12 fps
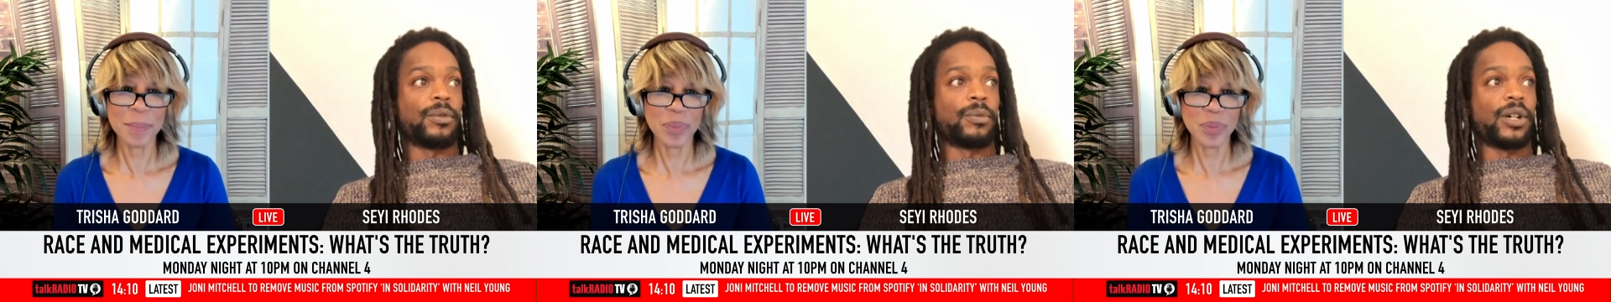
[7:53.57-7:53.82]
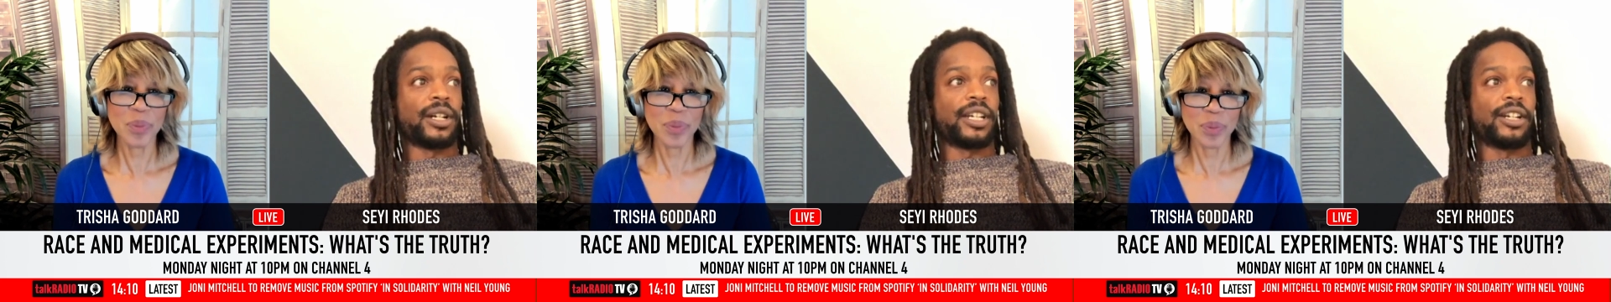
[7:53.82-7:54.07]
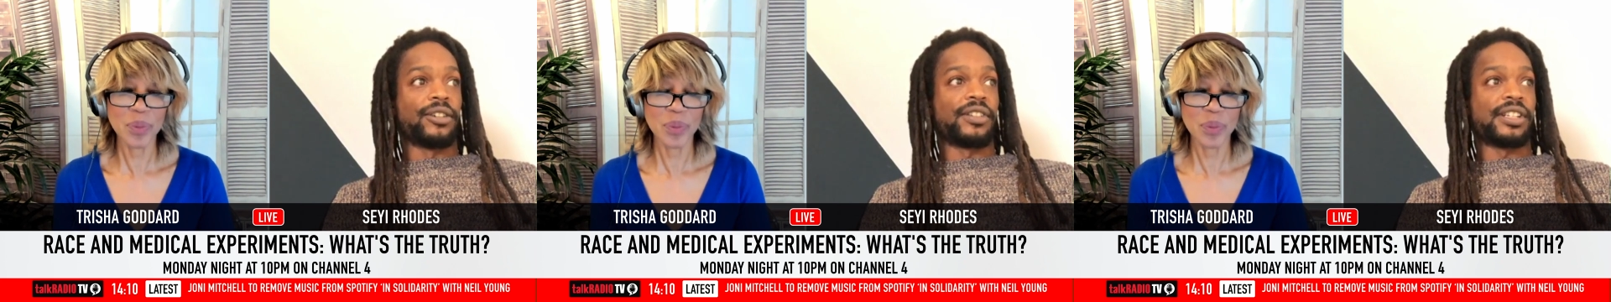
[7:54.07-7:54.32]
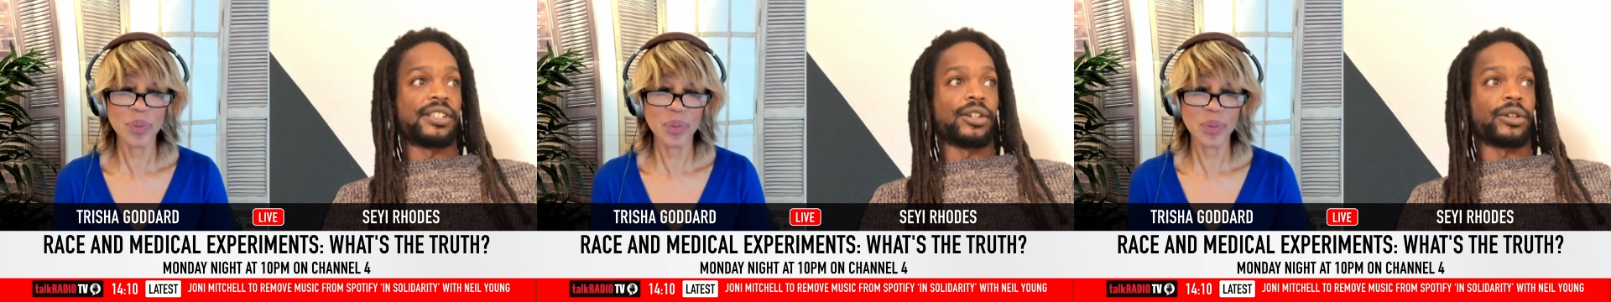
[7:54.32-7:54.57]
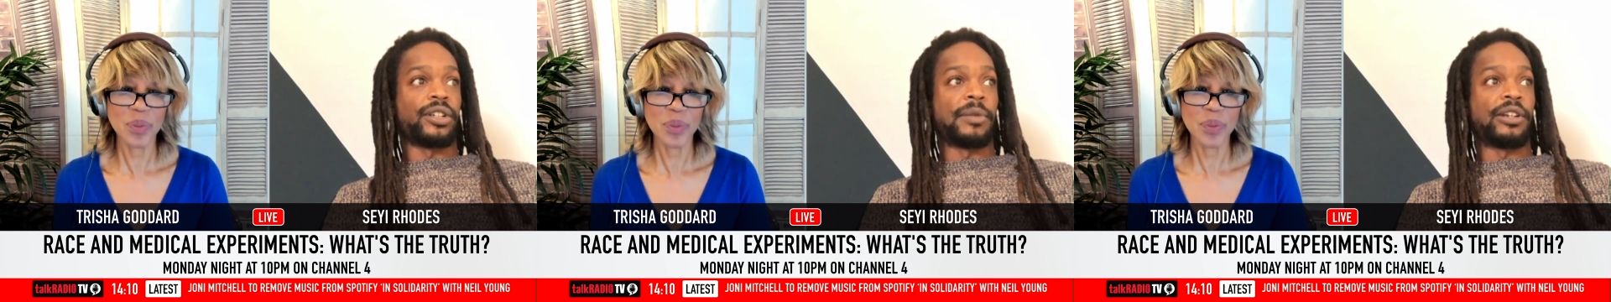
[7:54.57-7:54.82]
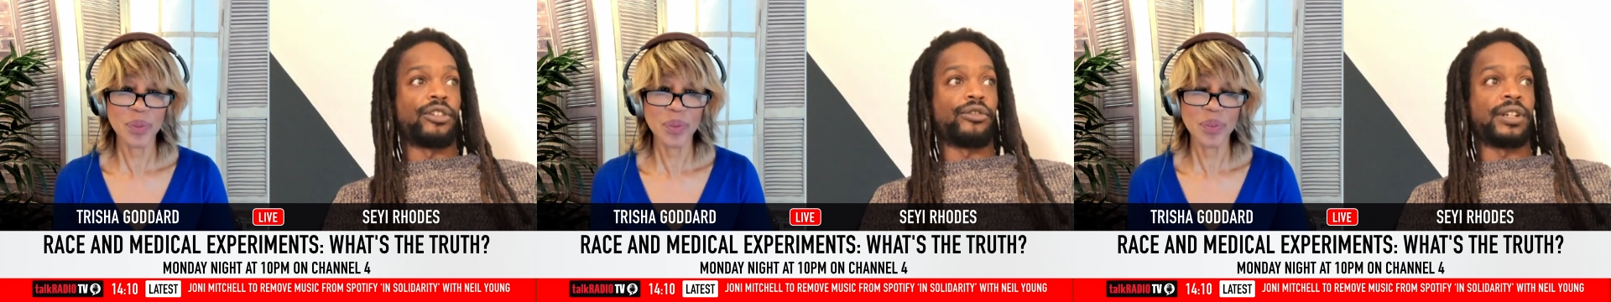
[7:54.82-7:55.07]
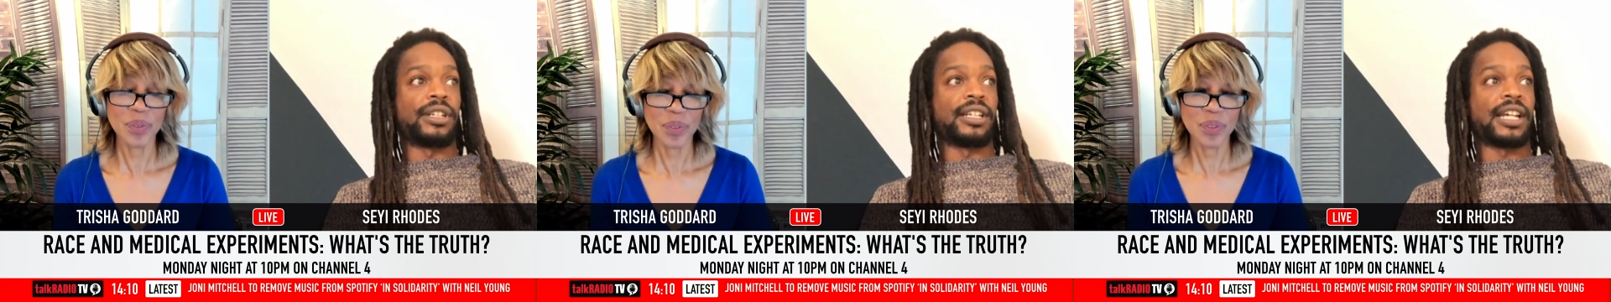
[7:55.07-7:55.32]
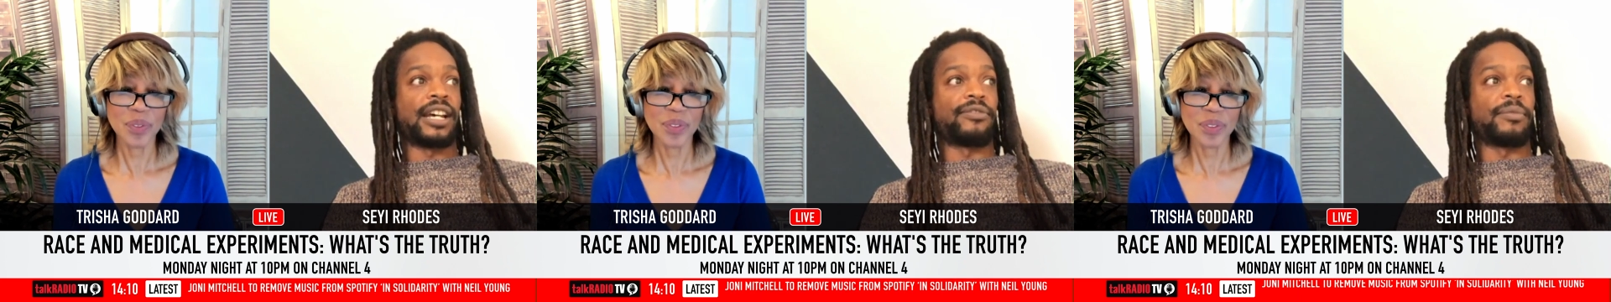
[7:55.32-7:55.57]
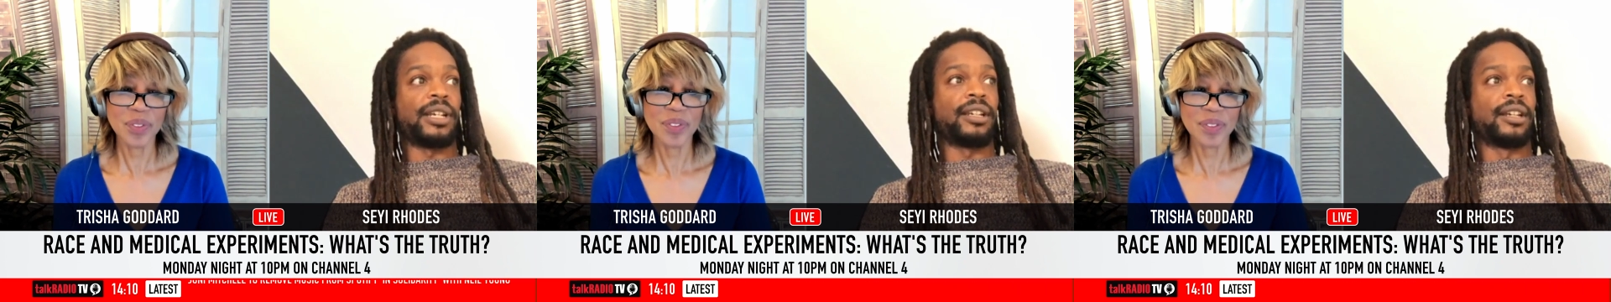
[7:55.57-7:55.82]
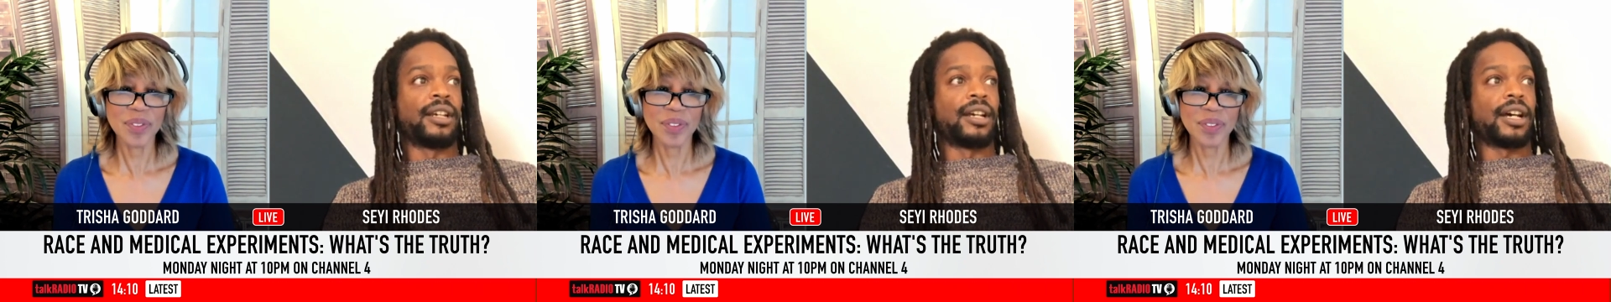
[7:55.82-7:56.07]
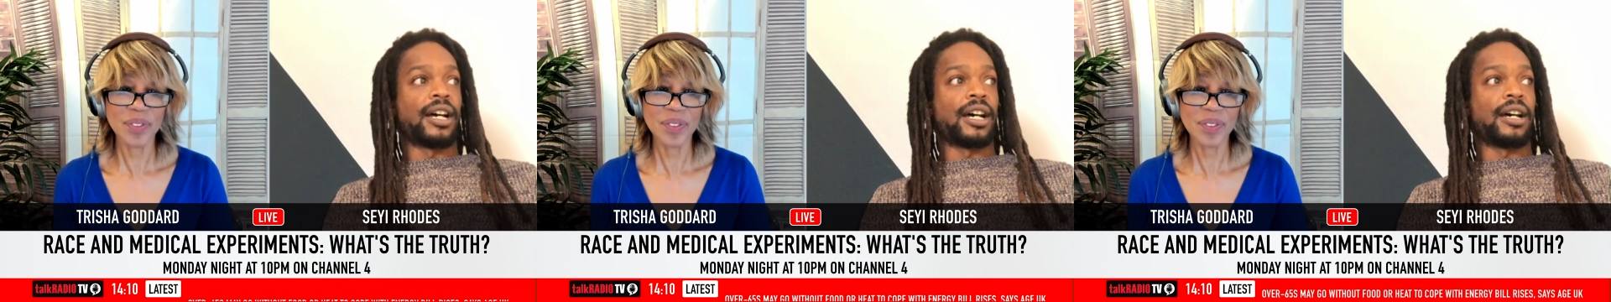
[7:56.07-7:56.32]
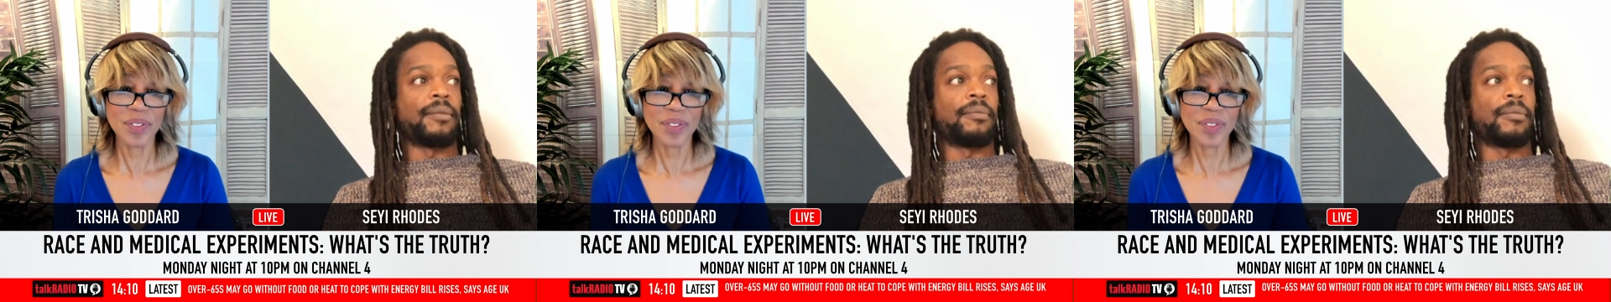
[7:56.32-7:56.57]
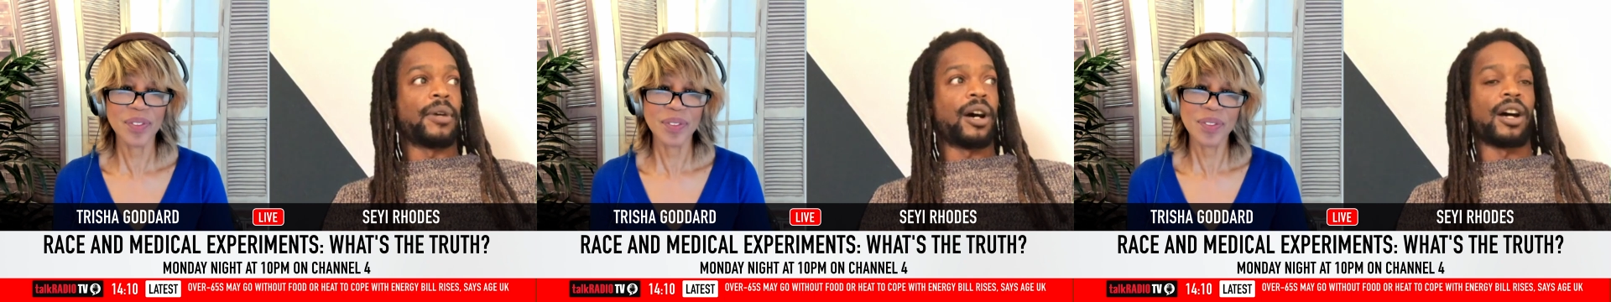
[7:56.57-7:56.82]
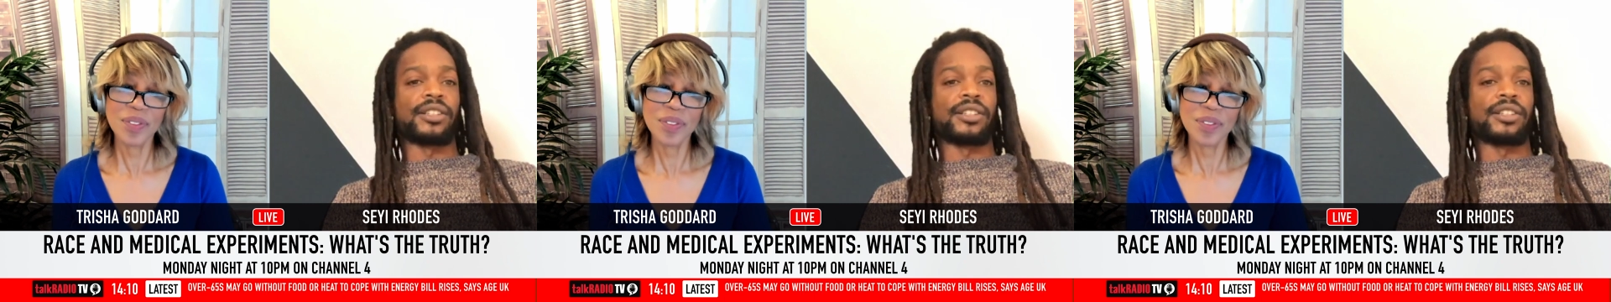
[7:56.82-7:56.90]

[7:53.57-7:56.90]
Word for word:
Speaker 1: working on this documentary did have me um,